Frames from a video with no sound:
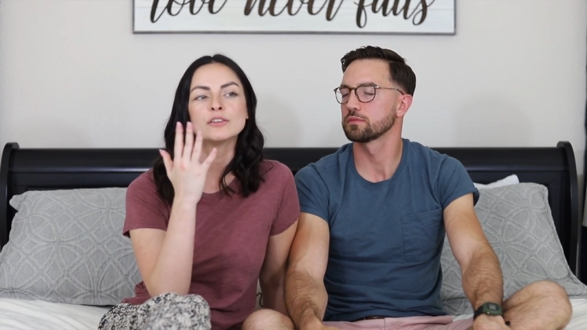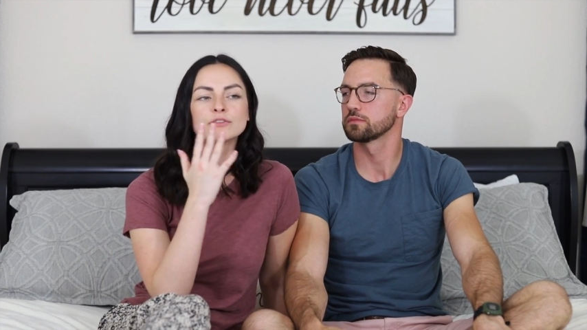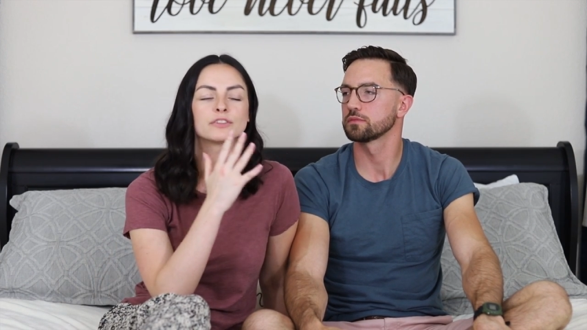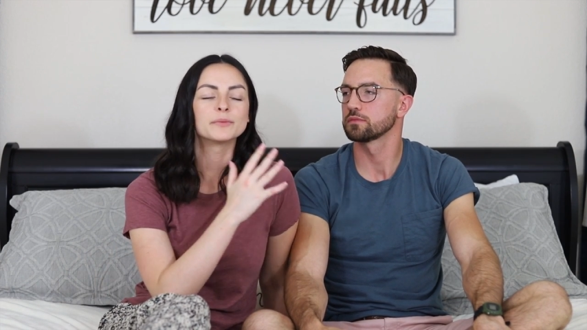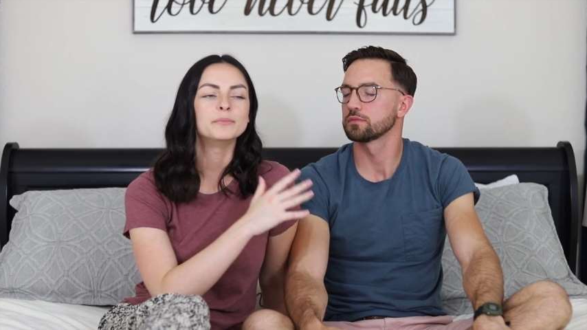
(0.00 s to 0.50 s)

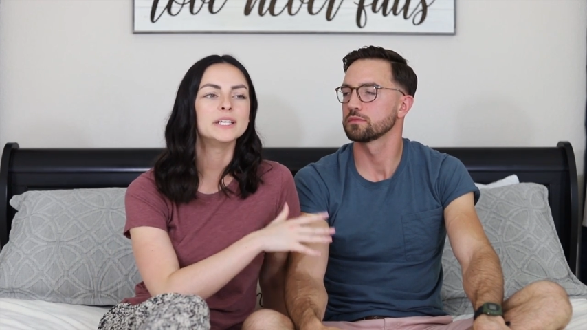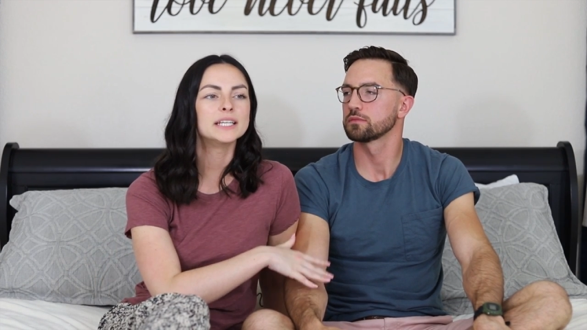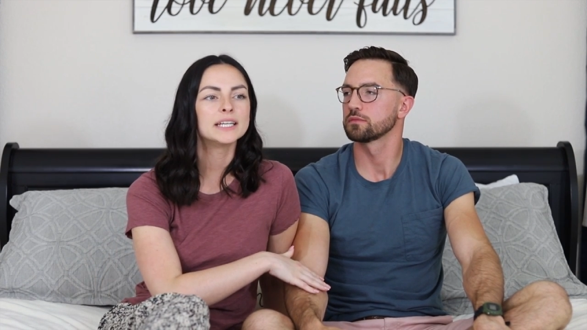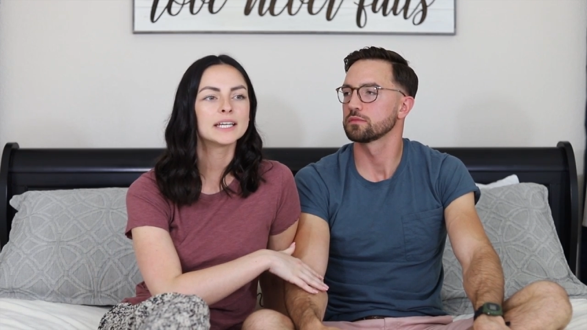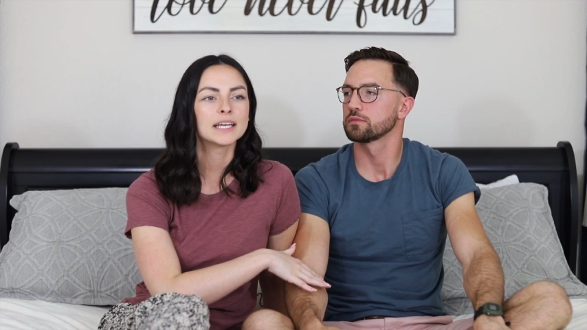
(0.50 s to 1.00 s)
Speaker 1: from
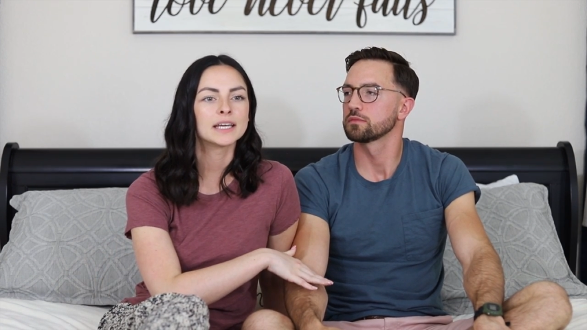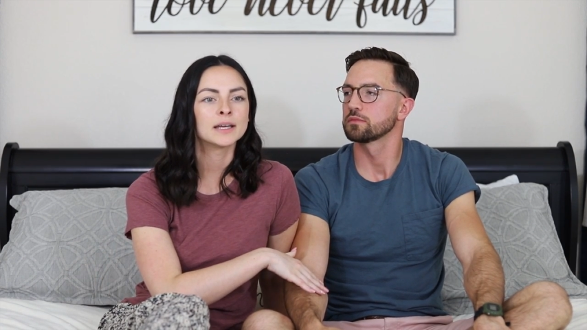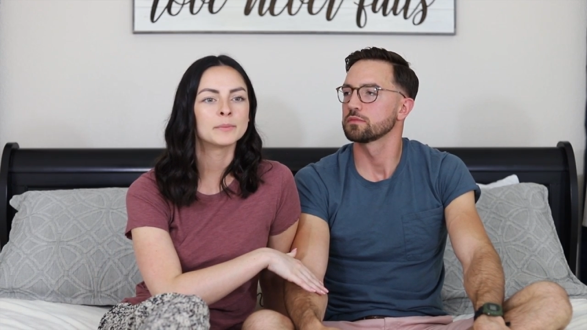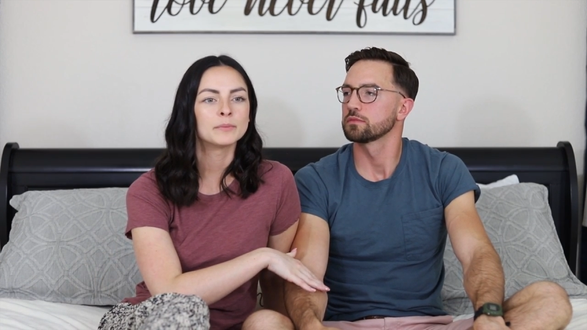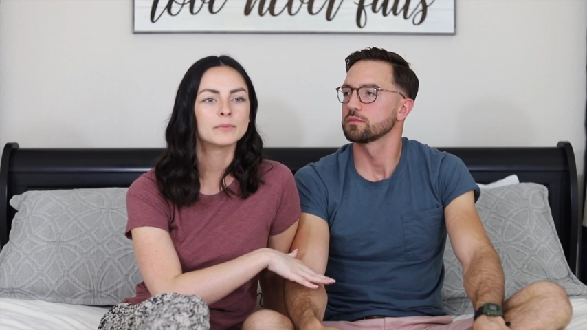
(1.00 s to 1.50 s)
meeting
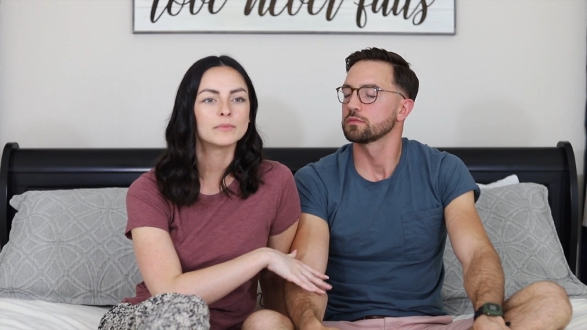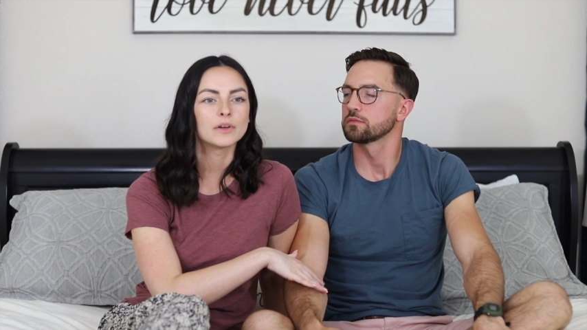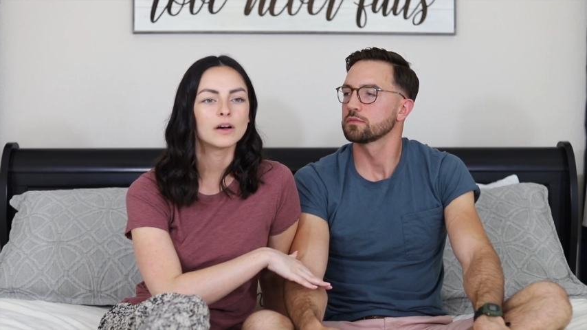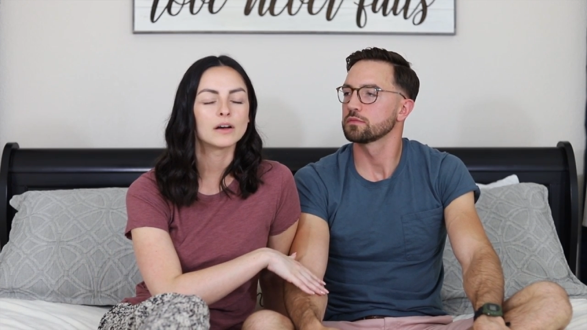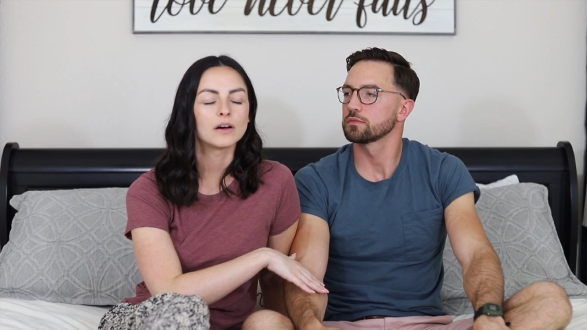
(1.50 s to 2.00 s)
him
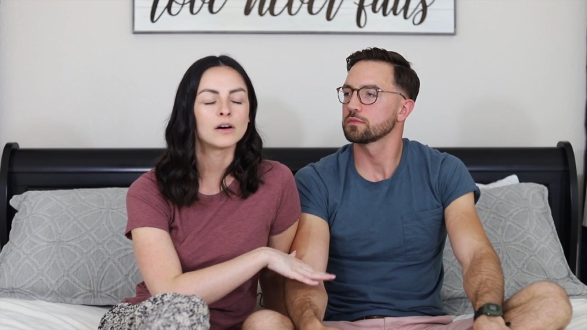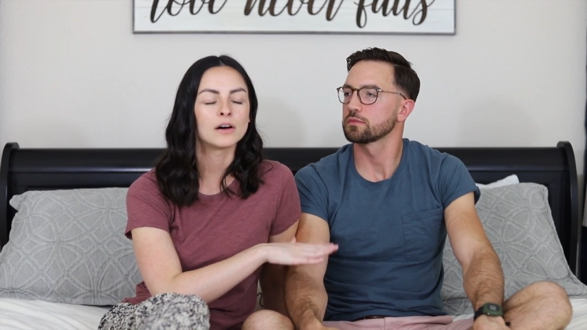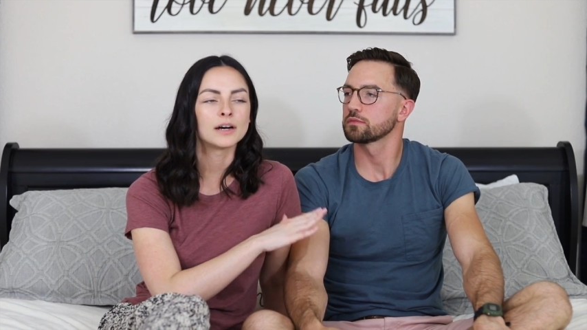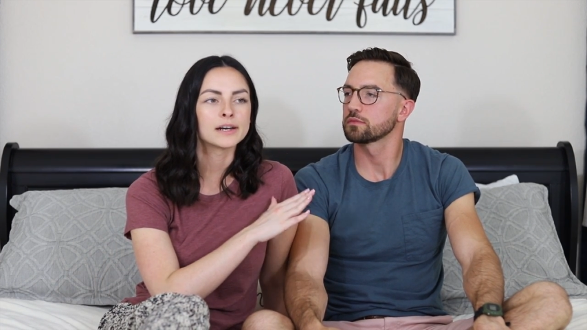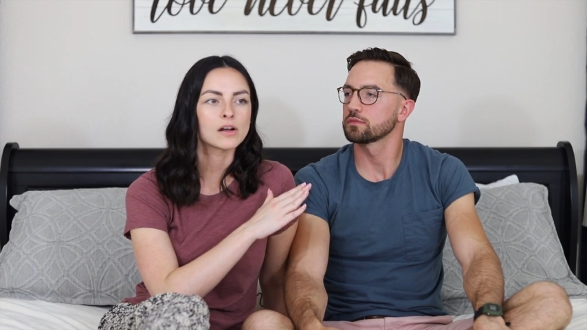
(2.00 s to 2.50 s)

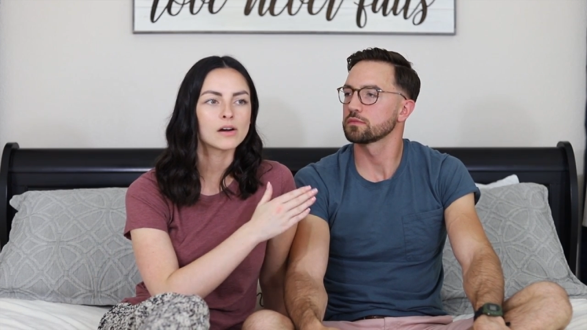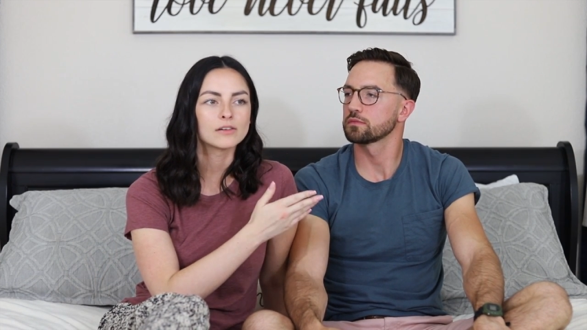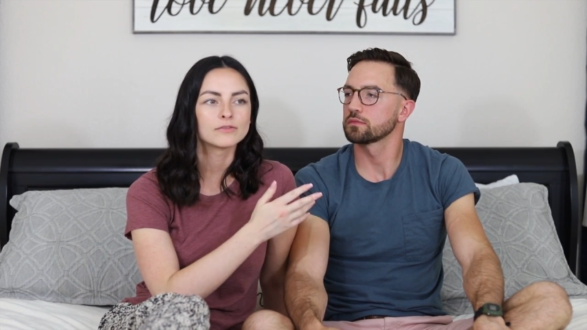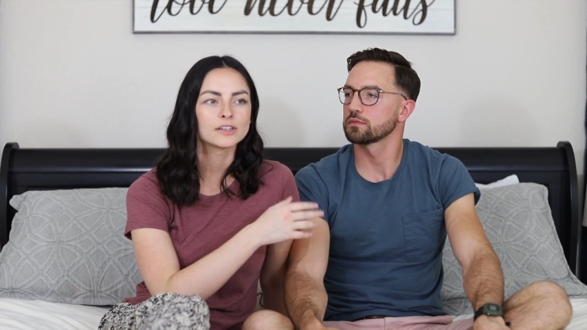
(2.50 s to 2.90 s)
on our